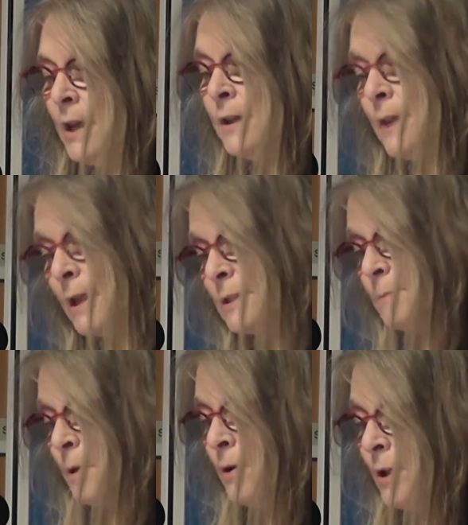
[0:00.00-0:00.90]
and in that
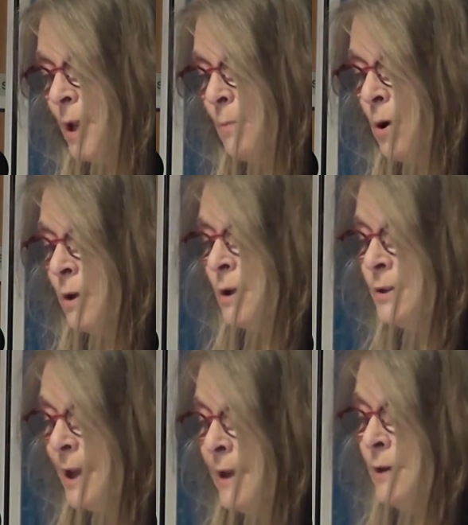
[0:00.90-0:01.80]
spirit I
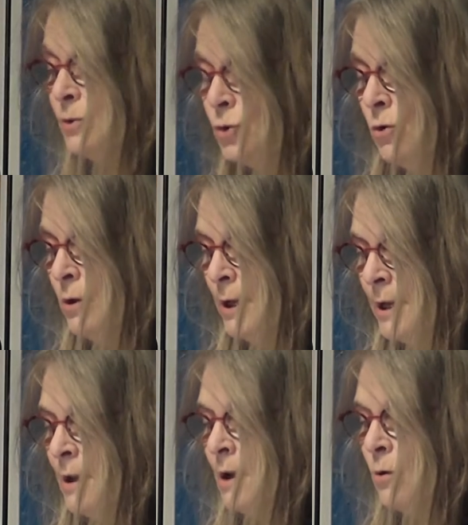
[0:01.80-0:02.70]
bought Take Joy,